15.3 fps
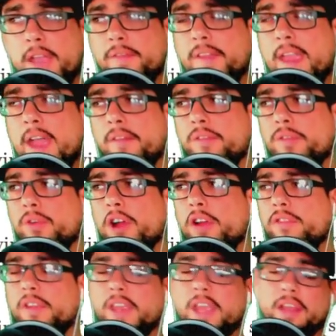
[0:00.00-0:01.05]
If you have
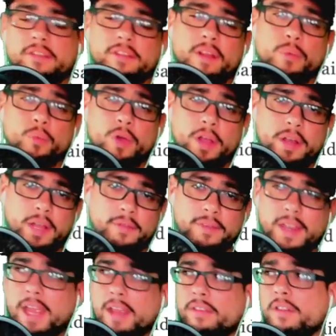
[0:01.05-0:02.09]
grudge against someone, if
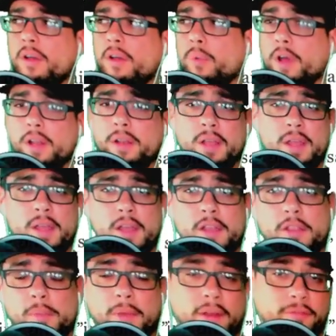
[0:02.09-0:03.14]
you hate someone,
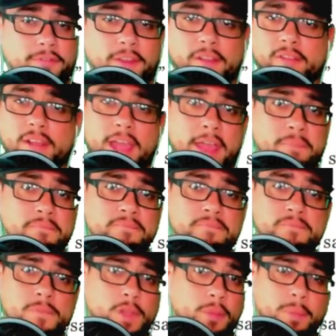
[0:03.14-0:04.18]
you better fix that.
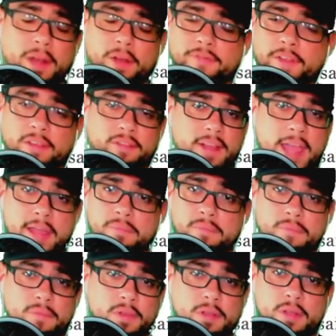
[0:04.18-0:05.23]
You better fix that.
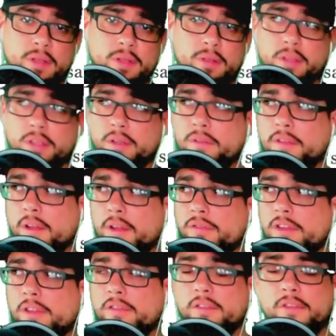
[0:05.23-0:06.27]
Because
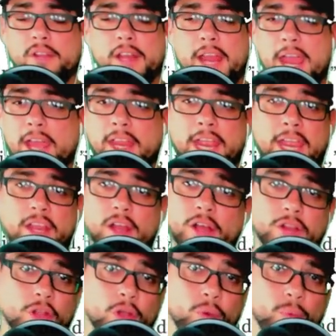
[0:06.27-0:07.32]
Jesus didn't have hate
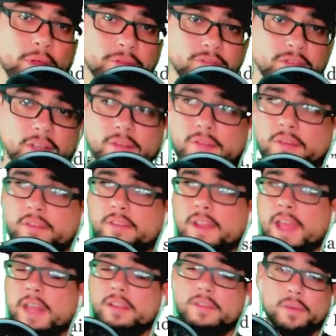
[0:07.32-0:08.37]
on no one. Jesus
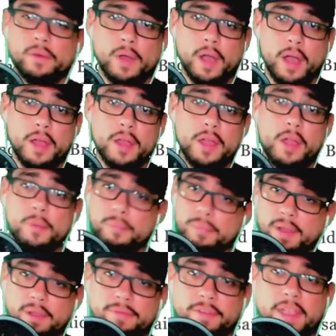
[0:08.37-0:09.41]
said to
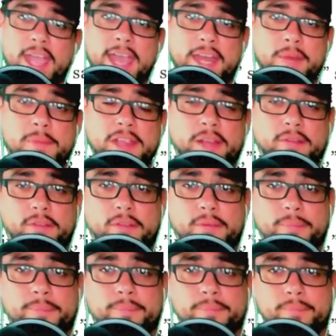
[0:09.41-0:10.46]
pray for your enemies.